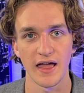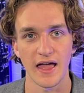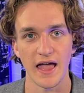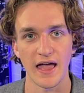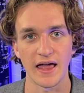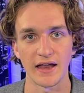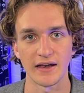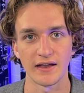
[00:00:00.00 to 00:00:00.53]

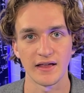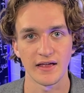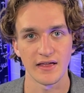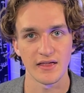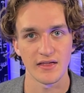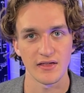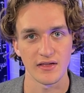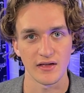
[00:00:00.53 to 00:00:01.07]
And
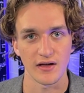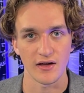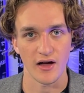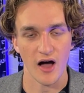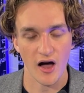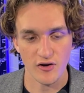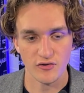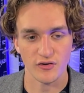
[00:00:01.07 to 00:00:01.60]

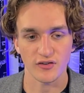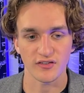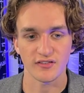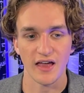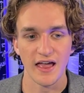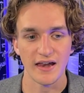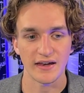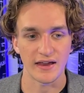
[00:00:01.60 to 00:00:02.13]

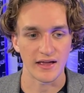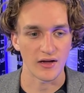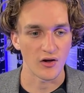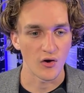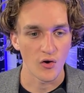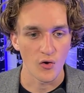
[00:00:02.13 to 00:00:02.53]
understanding